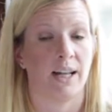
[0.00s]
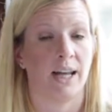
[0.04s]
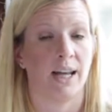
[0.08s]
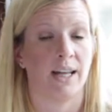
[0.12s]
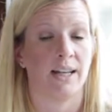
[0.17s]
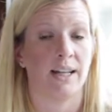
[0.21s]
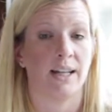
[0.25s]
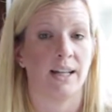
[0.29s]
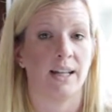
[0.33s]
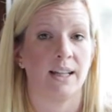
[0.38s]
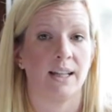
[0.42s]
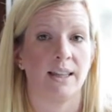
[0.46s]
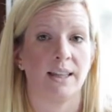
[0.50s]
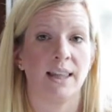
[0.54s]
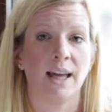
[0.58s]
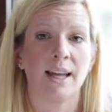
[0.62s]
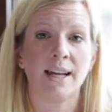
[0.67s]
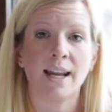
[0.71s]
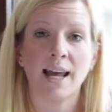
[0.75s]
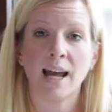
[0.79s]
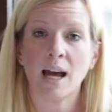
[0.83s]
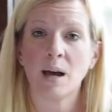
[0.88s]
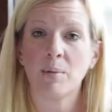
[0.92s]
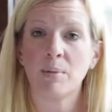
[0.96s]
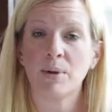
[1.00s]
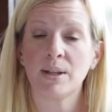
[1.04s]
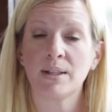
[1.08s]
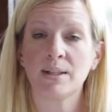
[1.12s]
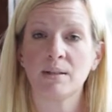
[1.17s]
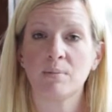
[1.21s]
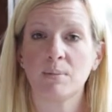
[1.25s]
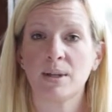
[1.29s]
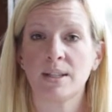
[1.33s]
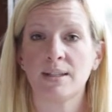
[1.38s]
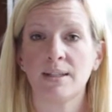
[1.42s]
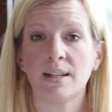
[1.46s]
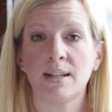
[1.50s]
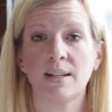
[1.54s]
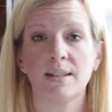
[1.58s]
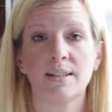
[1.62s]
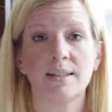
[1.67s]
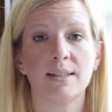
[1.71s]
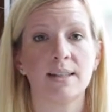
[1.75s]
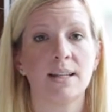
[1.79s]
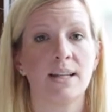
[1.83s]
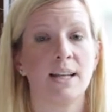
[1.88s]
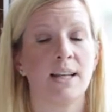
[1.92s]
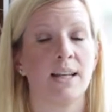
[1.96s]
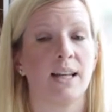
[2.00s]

And that happens in business.